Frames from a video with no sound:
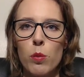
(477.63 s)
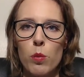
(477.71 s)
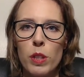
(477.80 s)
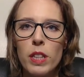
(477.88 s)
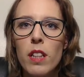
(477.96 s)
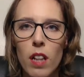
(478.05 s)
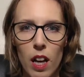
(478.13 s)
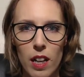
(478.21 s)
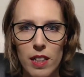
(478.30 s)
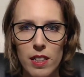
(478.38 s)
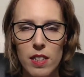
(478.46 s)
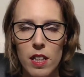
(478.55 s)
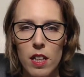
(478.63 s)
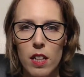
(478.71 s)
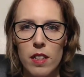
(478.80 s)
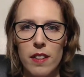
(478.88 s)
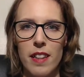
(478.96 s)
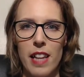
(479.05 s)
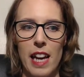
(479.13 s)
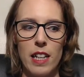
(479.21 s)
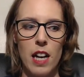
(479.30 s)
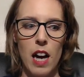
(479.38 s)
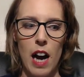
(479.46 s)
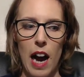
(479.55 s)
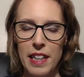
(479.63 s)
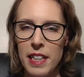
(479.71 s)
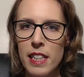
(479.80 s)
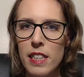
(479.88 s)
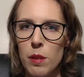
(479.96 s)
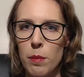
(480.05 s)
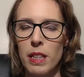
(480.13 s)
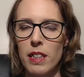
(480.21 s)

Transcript: realize that I need to make